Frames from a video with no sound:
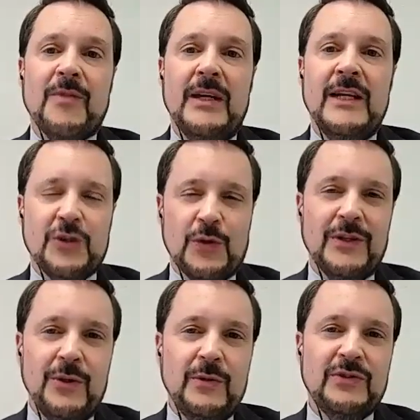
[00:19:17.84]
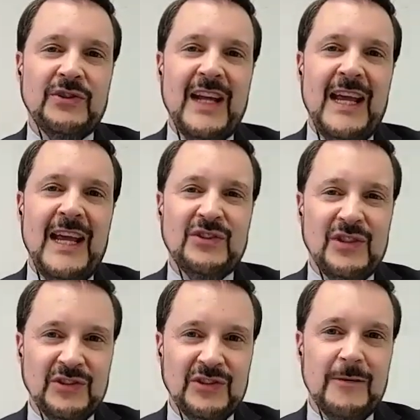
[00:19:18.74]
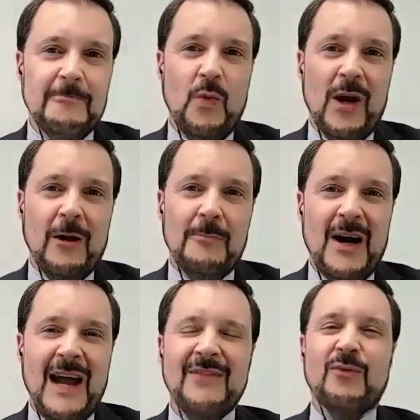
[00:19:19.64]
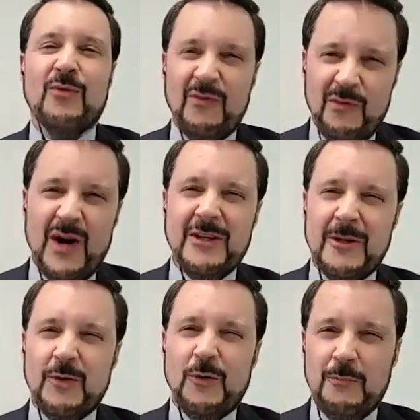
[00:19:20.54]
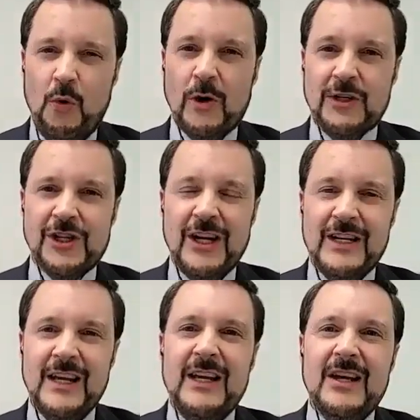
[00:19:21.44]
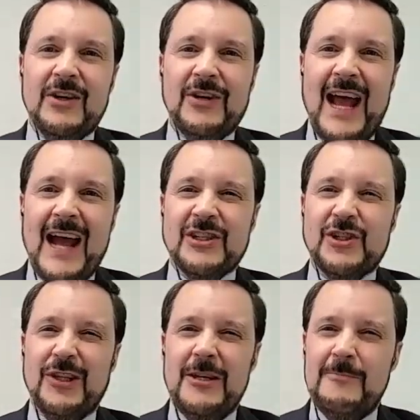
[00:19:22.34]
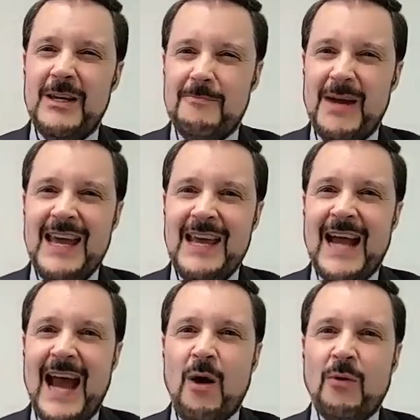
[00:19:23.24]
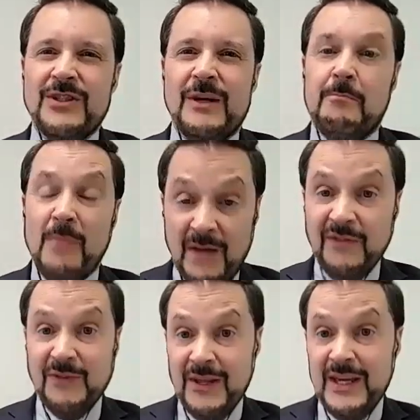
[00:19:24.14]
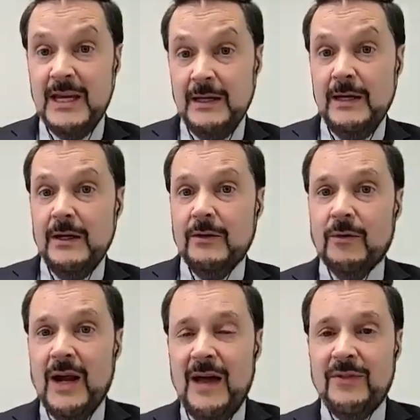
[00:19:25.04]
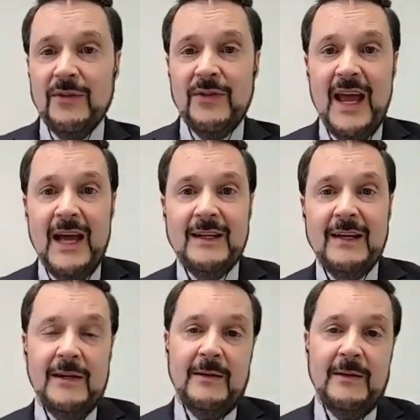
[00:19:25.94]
introduced a system whereby the refundable portion could actually be paid out monthly rather than